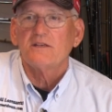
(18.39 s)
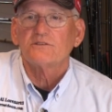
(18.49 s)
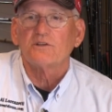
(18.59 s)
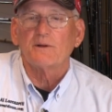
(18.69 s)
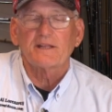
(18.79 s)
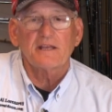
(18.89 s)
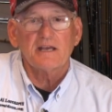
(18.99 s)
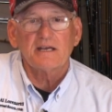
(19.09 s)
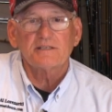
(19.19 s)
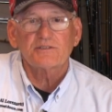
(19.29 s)
So I
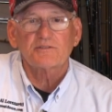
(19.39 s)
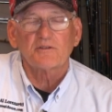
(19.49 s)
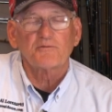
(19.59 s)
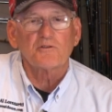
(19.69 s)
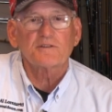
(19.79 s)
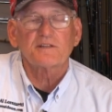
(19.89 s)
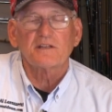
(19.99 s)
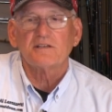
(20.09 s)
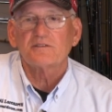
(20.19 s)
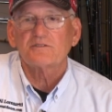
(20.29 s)
guess the first
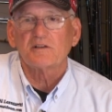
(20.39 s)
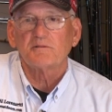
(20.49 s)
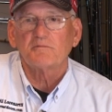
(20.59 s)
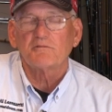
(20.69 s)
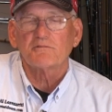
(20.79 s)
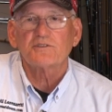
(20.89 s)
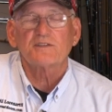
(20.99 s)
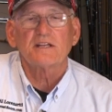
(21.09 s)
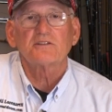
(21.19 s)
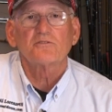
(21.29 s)
thing is uh, Rich
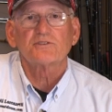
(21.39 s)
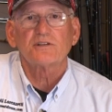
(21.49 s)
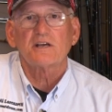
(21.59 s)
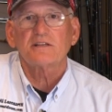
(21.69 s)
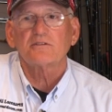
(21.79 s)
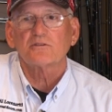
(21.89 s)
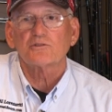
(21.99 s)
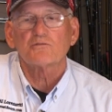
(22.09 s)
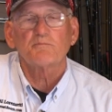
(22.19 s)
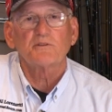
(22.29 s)
Santos and I took
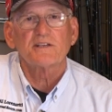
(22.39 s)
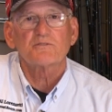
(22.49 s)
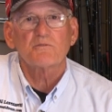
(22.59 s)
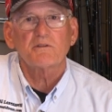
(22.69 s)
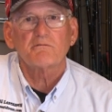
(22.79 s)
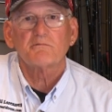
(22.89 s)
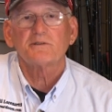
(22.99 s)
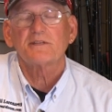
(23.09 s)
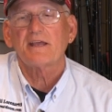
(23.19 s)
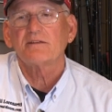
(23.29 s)
a trip last week. We
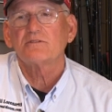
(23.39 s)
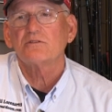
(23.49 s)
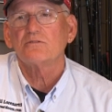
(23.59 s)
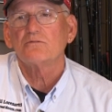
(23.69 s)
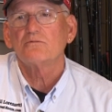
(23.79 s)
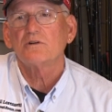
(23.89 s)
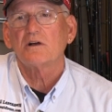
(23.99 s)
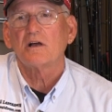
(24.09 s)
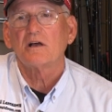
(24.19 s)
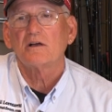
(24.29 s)
went down to
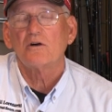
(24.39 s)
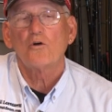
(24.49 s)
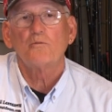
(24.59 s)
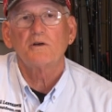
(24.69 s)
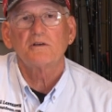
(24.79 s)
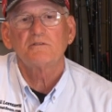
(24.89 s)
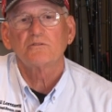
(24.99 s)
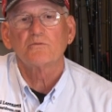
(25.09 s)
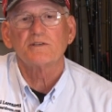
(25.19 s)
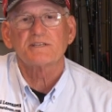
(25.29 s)
uh, Houma,
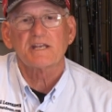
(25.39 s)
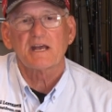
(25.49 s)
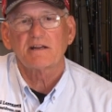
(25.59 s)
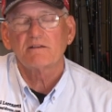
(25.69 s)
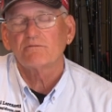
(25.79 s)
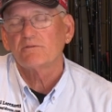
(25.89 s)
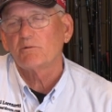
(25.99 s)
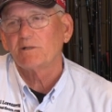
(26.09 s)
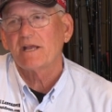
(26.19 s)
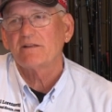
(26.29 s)
Louisiana. We
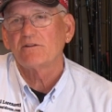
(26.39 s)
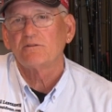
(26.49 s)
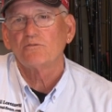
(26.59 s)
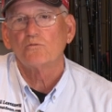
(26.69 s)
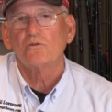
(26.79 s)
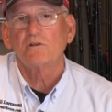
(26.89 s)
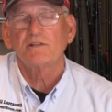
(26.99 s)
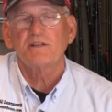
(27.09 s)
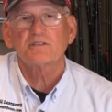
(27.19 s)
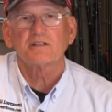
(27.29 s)
landed in New
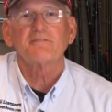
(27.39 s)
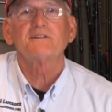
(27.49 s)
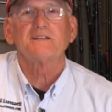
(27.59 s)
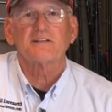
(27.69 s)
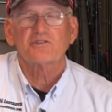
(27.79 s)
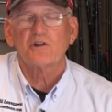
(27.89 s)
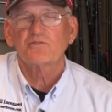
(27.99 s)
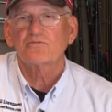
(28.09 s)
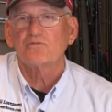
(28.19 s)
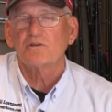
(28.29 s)
Orleans, left in that
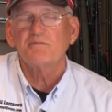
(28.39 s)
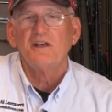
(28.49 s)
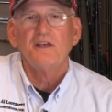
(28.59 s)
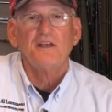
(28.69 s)
snowstorm.